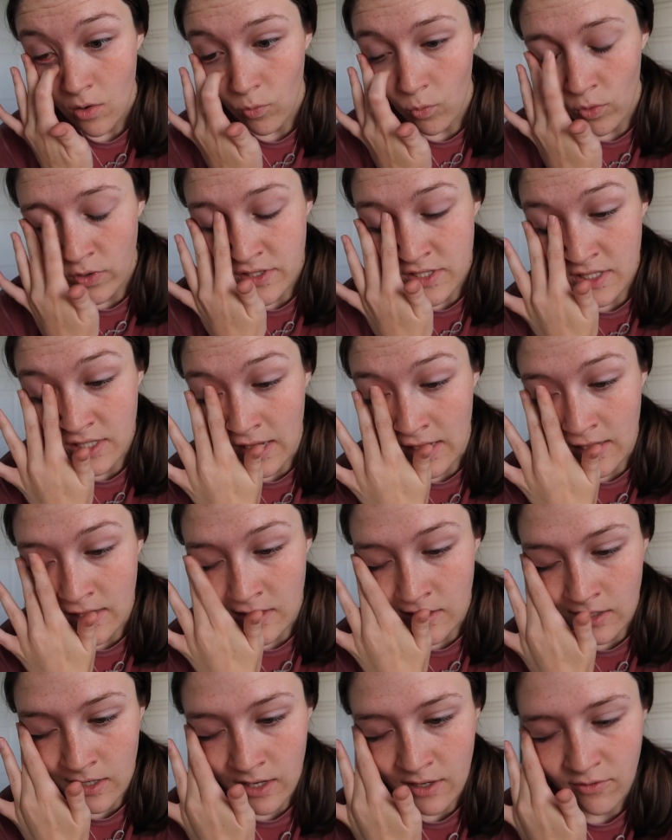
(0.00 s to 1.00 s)
Once
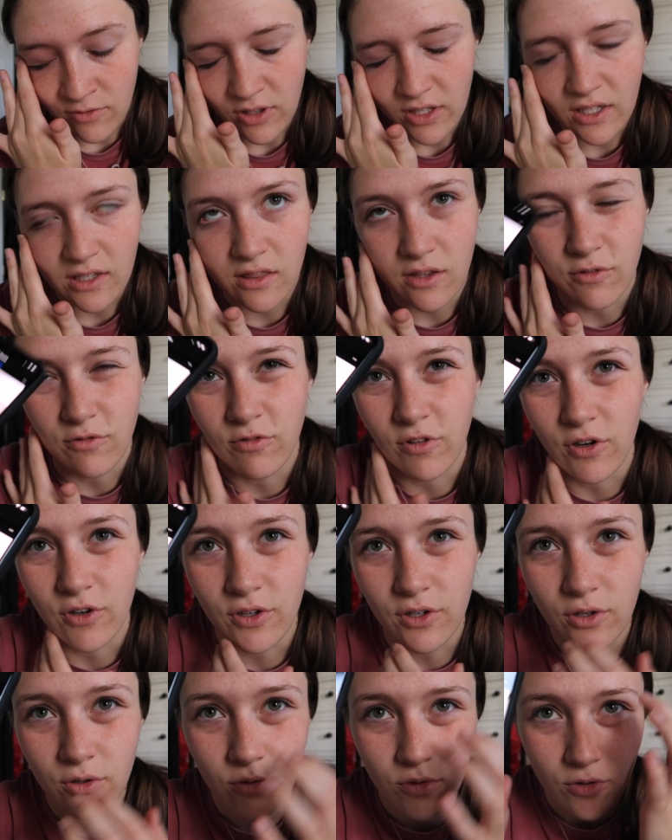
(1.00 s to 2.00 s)
again, kind of like the
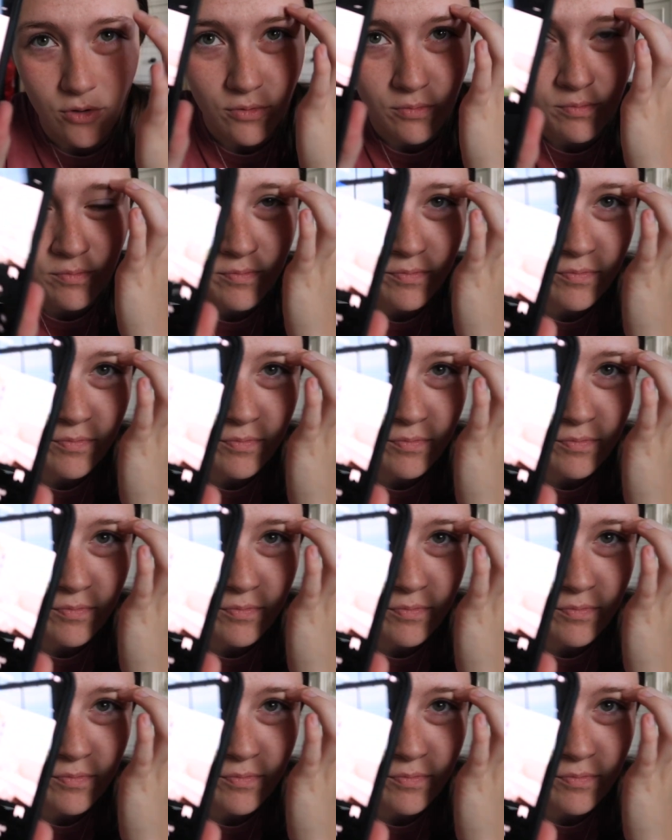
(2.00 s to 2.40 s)
vertical